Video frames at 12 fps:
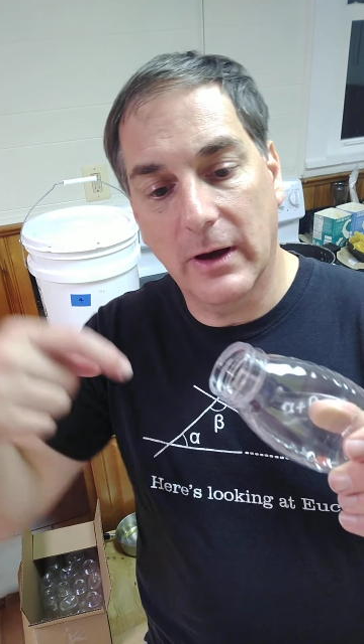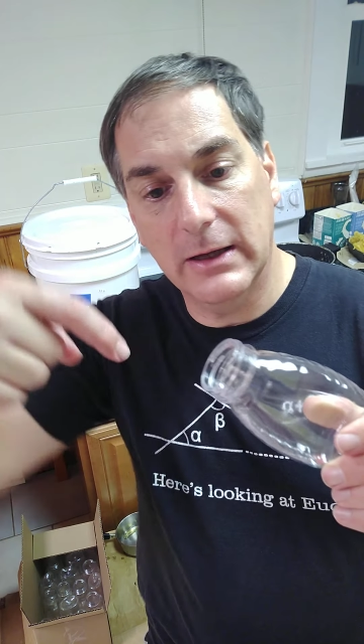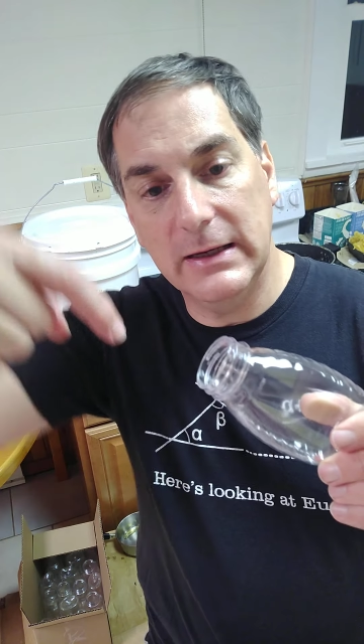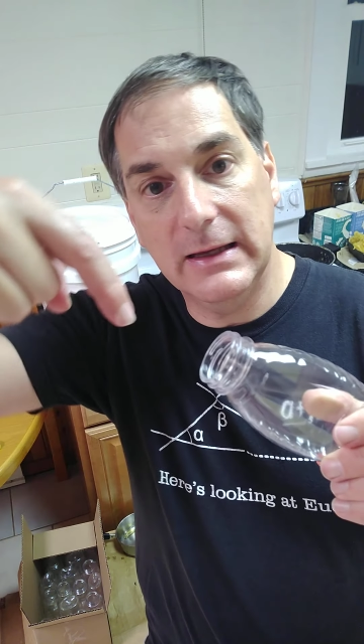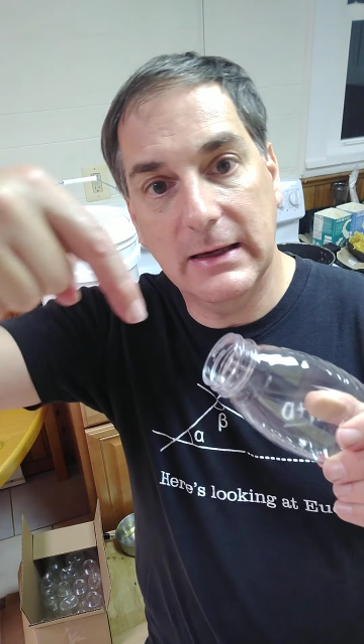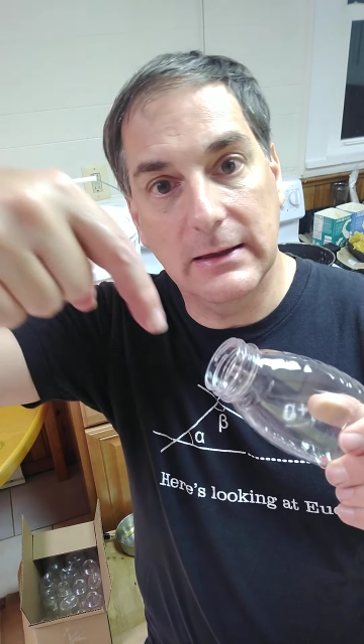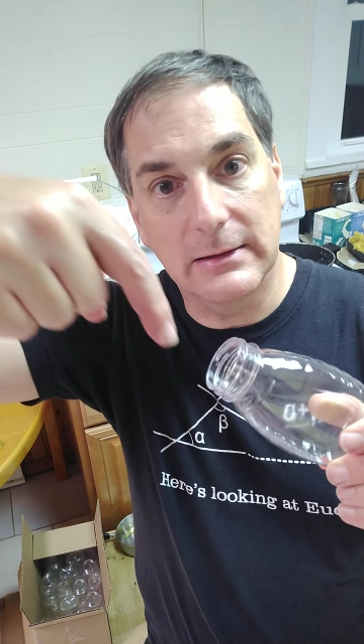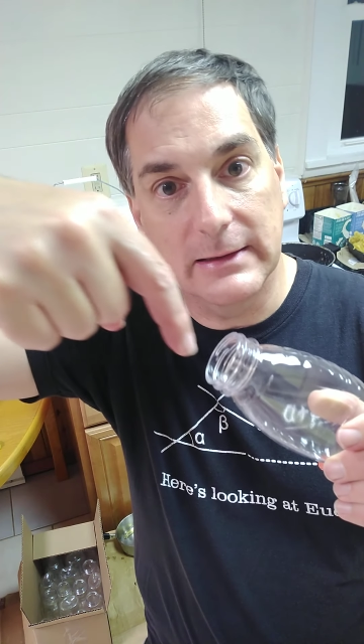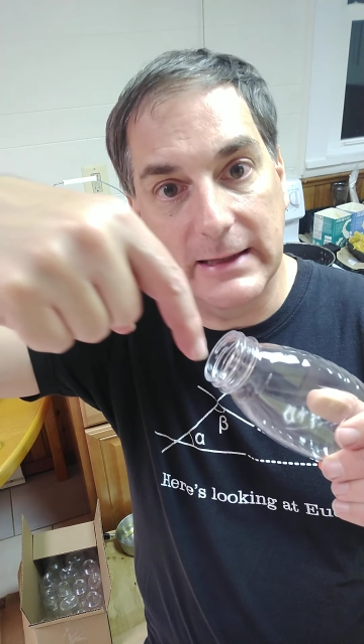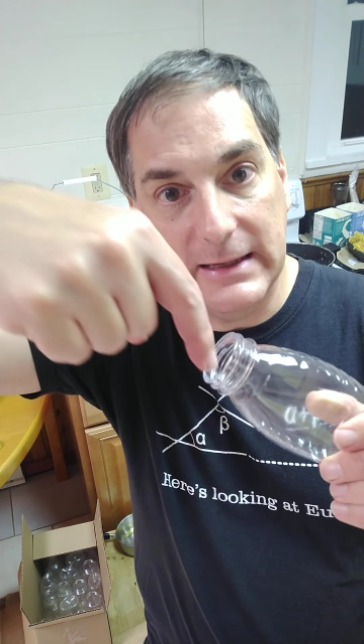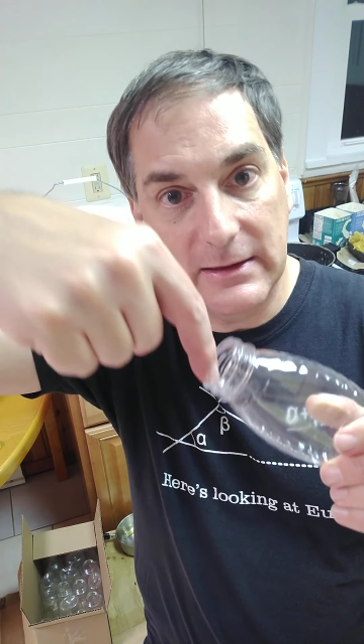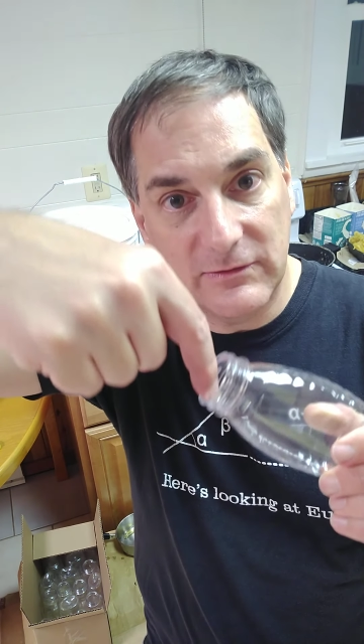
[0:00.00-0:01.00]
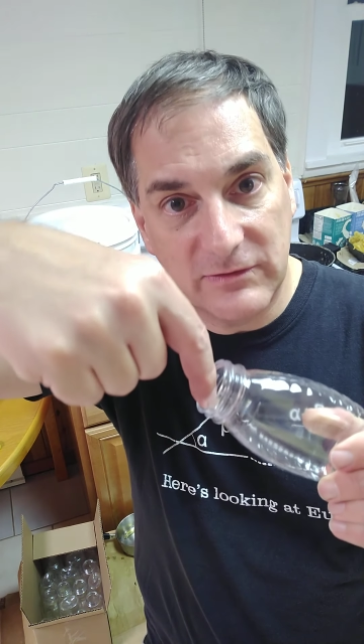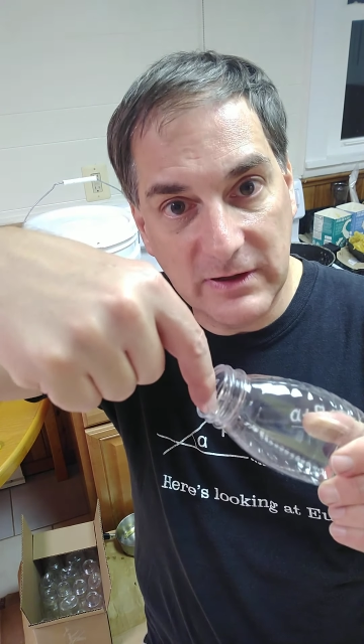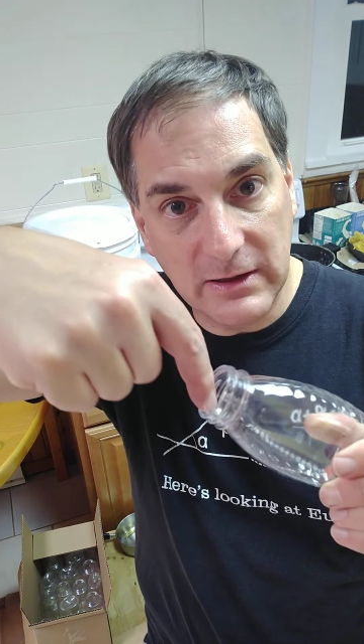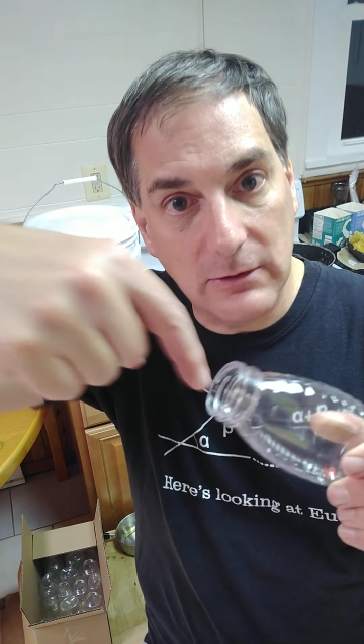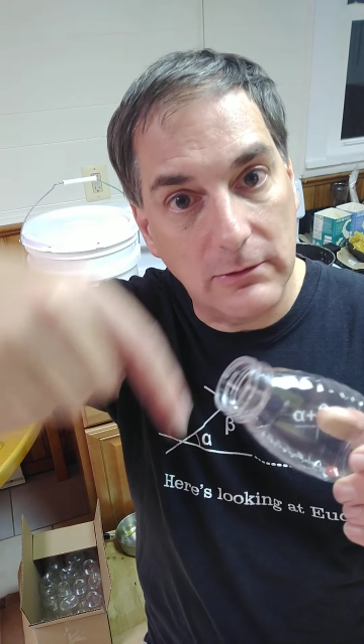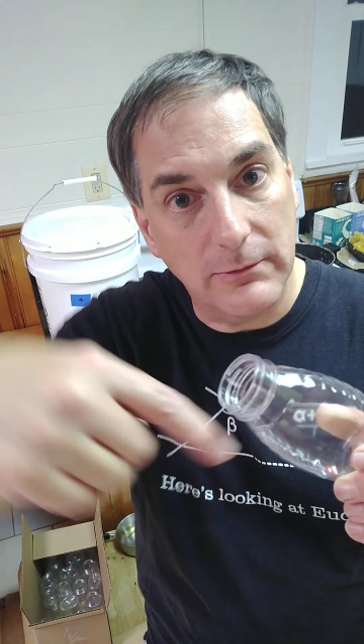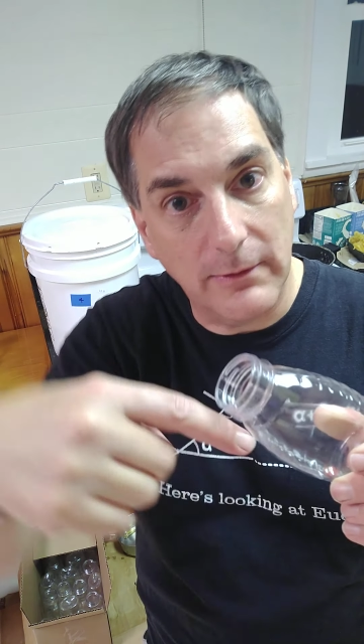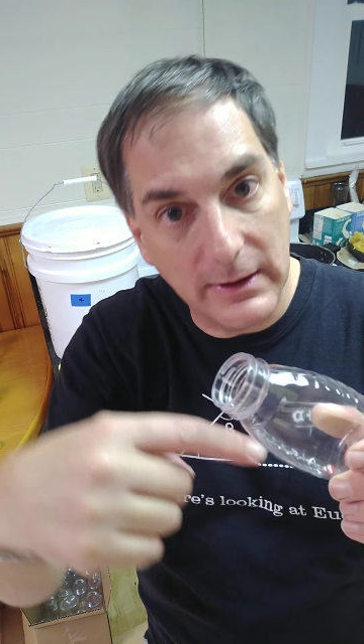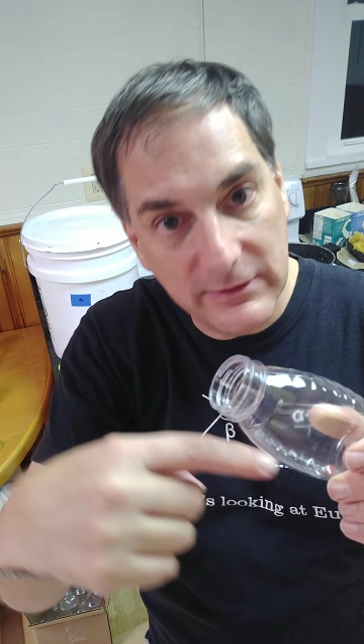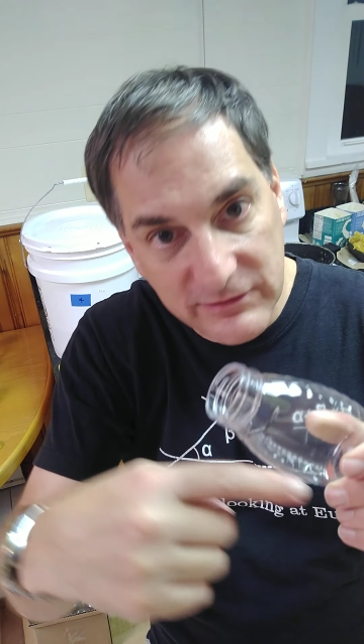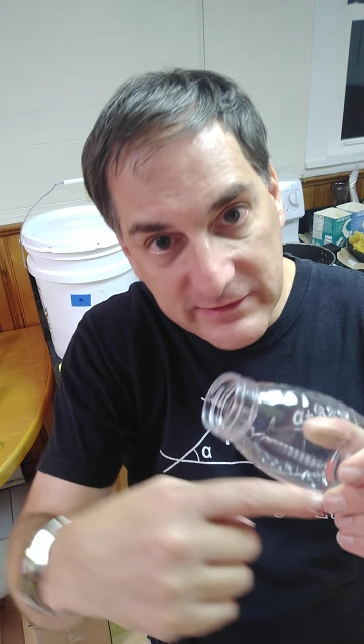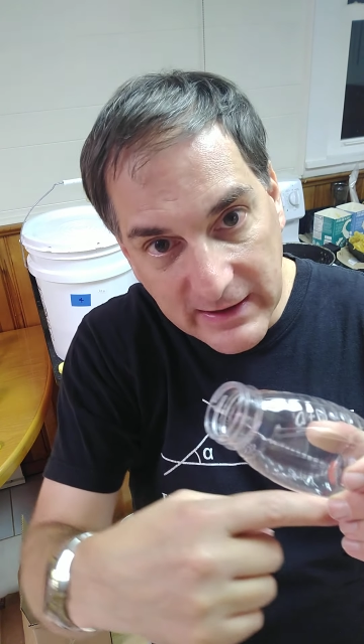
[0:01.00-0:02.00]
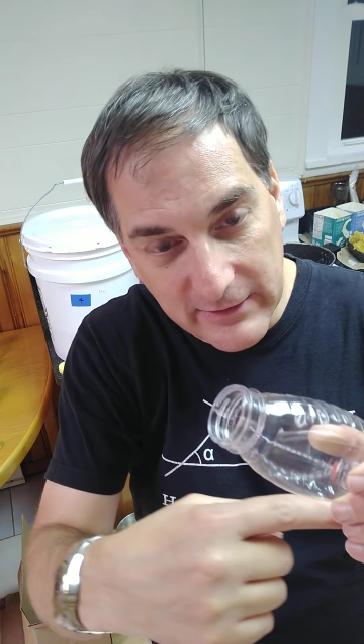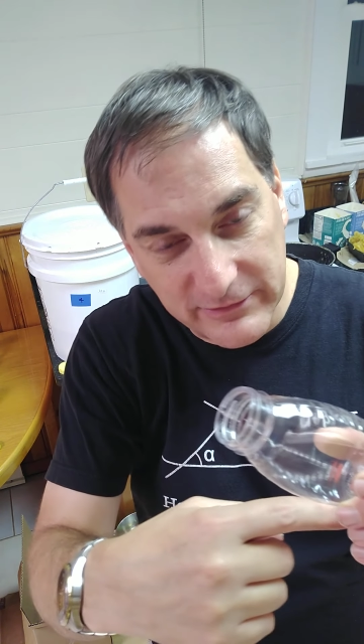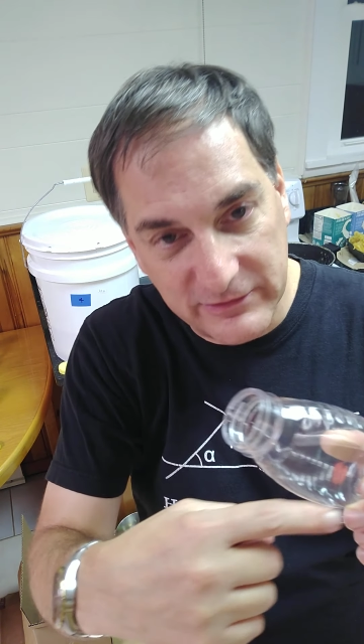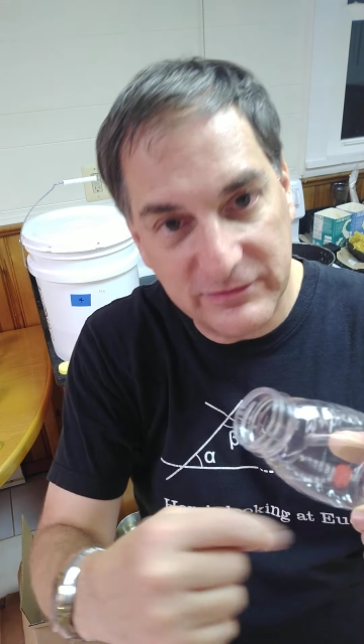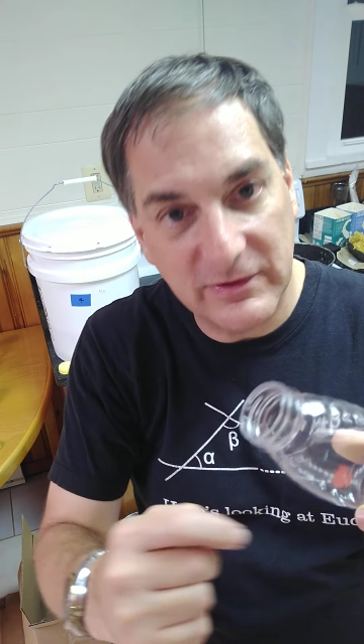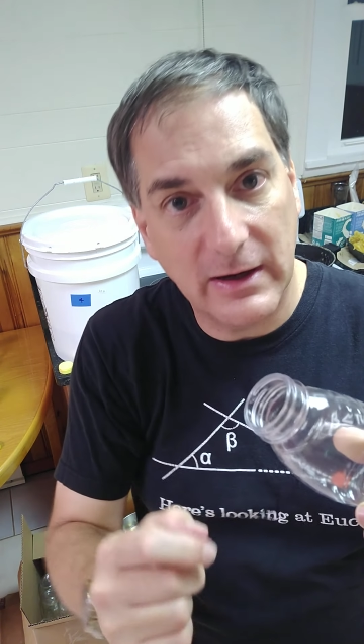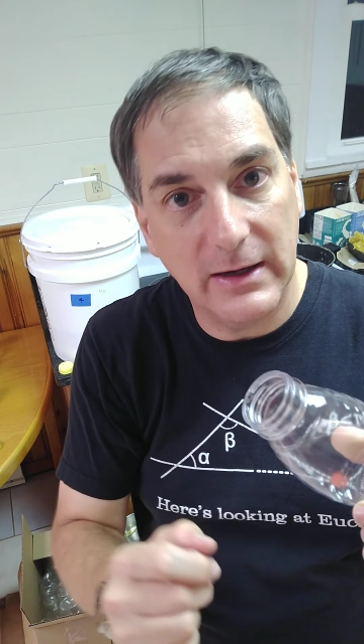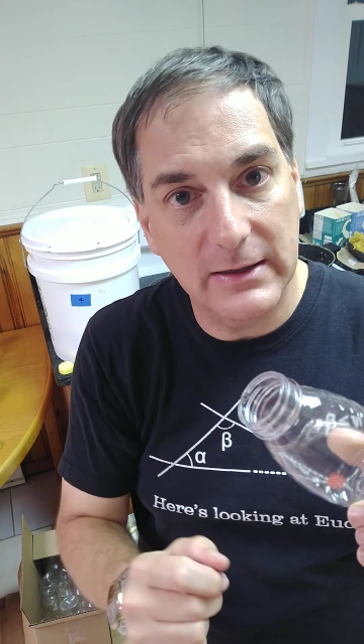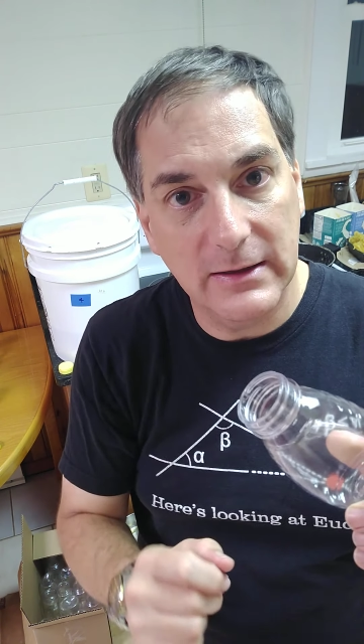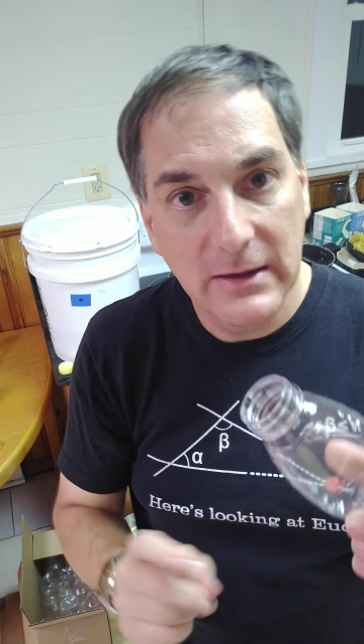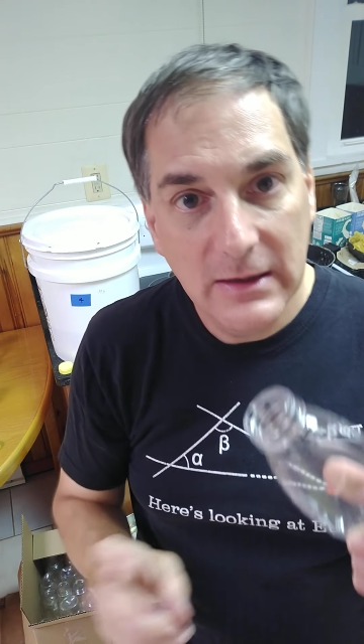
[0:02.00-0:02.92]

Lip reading: honey kind of lands here and runs down the side.